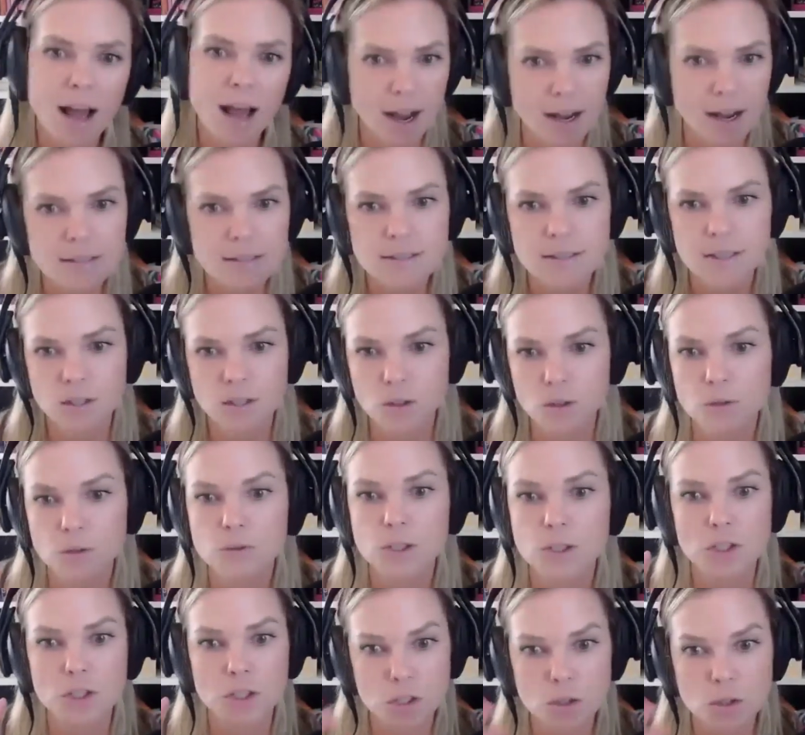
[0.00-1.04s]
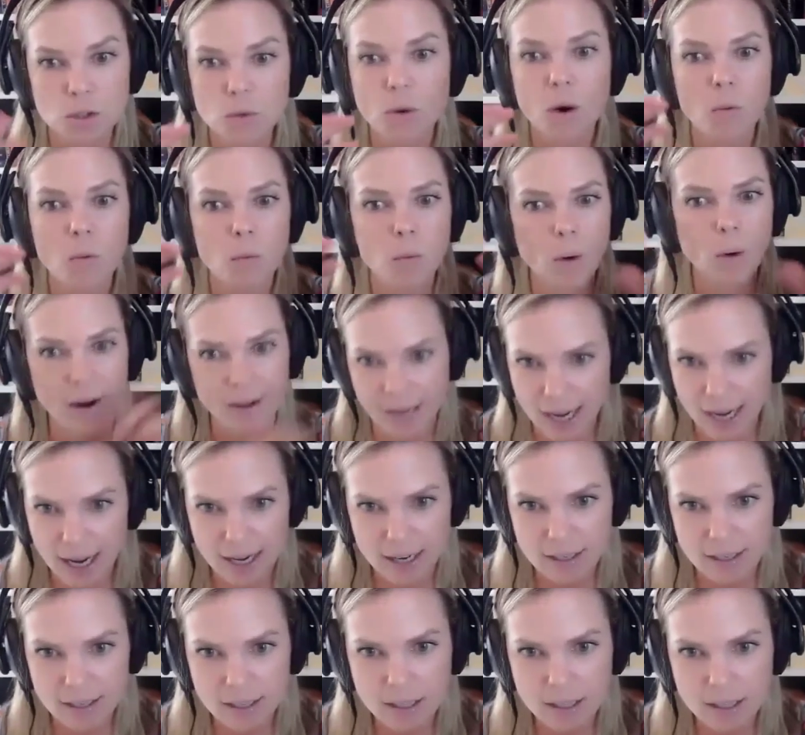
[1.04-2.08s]
asking you to do a
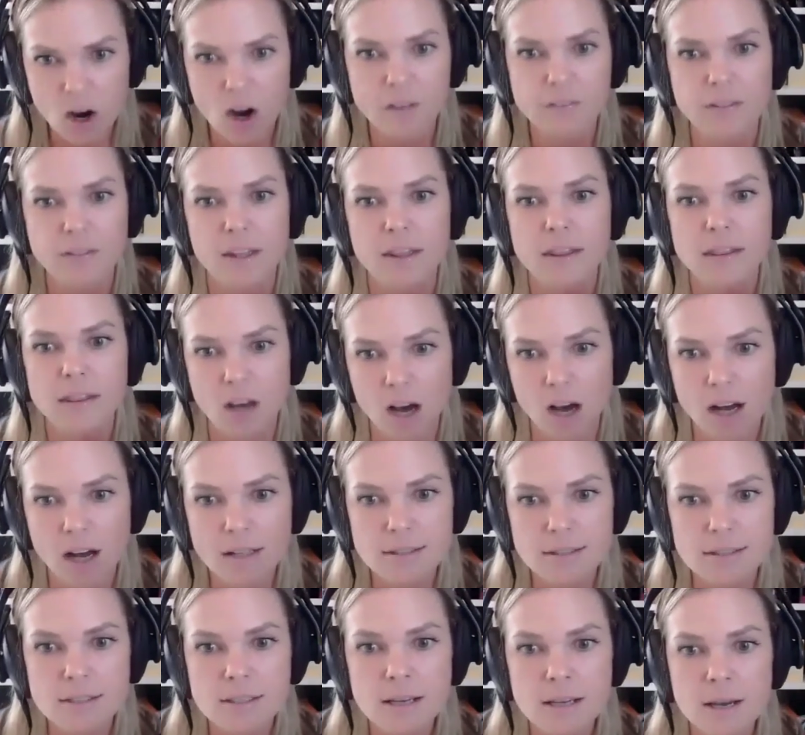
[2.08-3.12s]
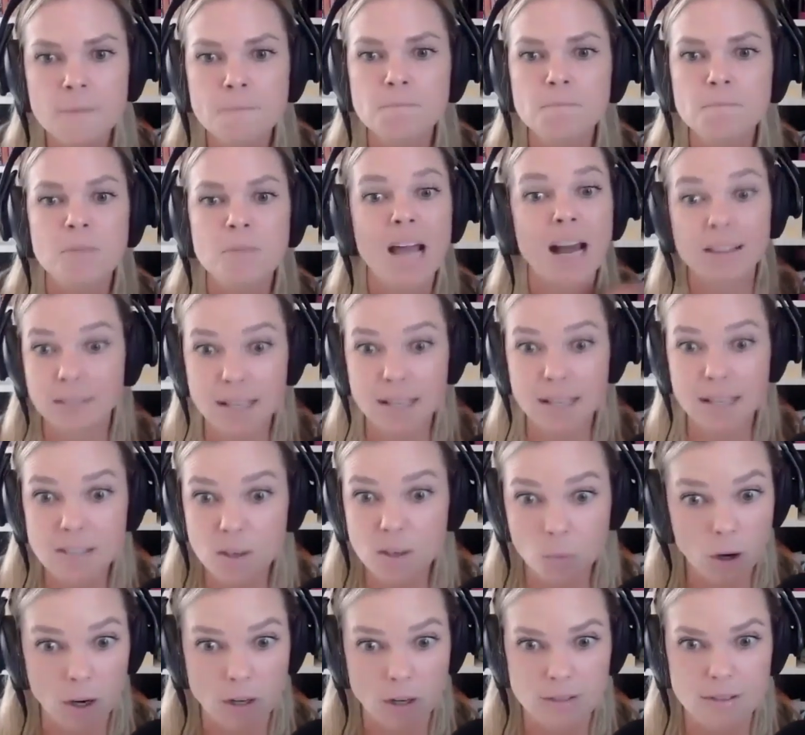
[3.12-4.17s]
180 on the thoughts unless
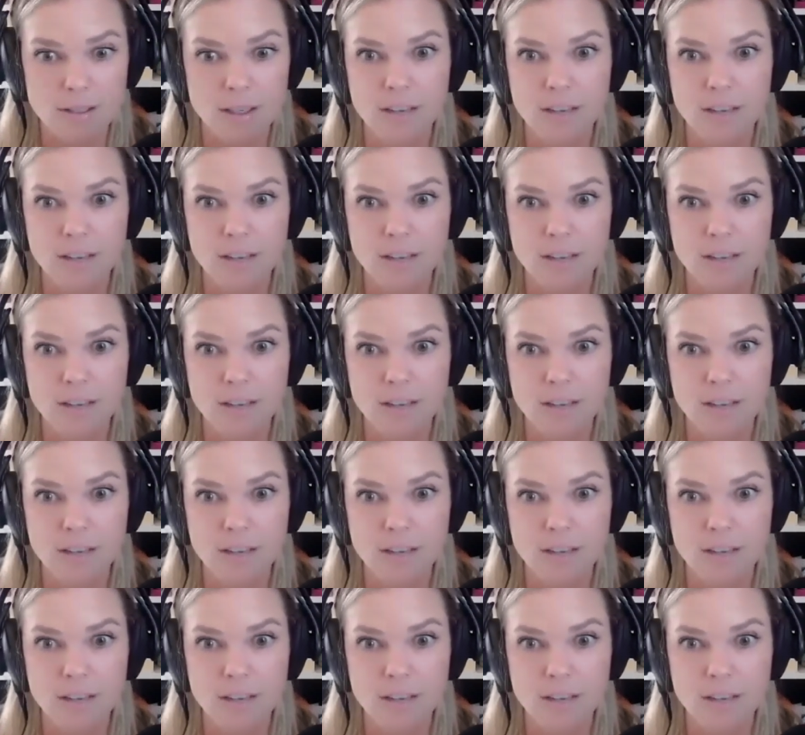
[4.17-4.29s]
it works.